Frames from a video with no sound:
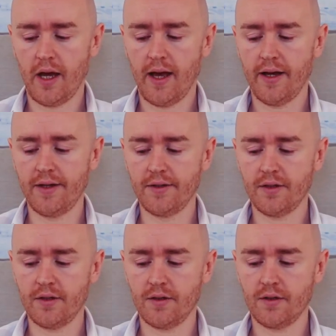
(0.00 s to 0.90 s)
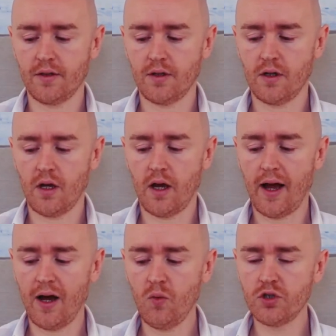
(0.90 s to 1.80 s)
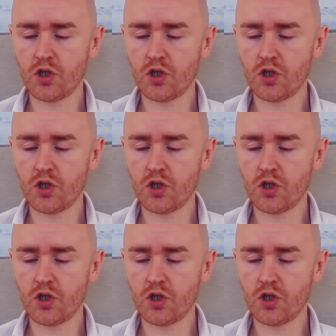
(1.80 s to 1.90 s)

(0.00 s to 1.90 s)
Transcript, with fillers: And how we